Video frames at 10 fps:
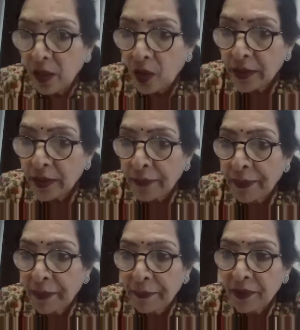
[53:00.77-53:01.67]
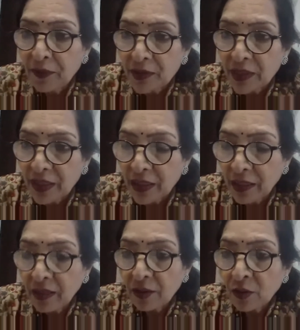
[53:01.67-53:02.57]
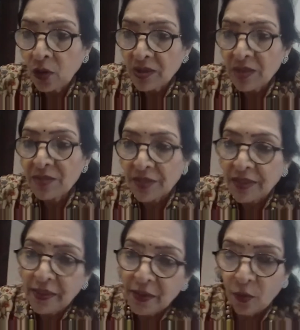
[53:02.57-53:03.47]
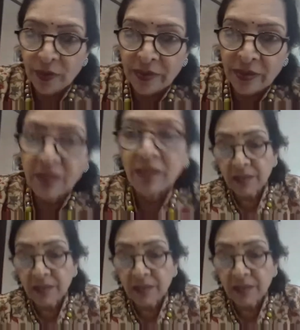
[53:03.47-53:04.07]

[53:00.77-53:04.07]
on that baby to say, yours is really yours.